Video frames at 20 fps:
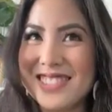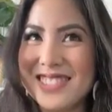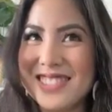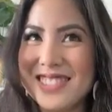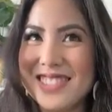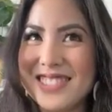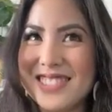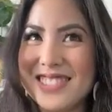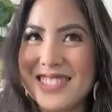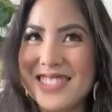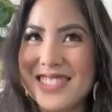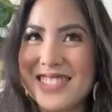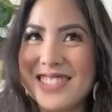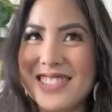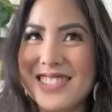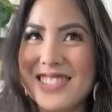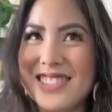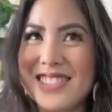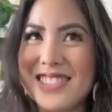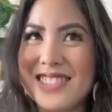
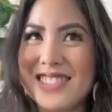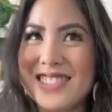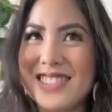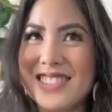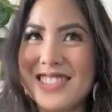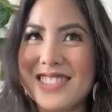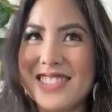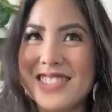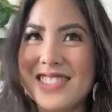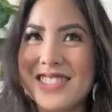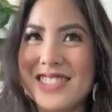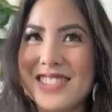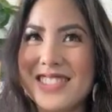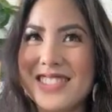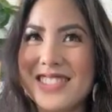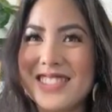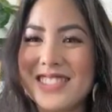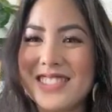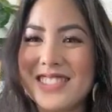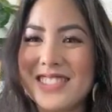
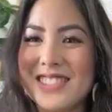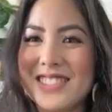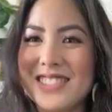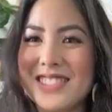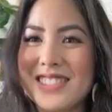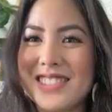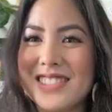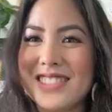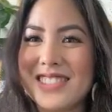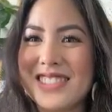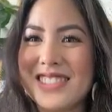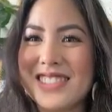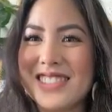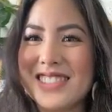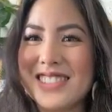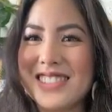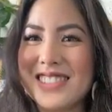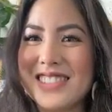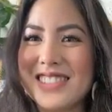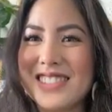
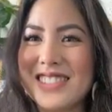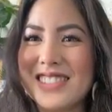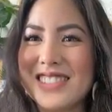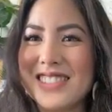(silent)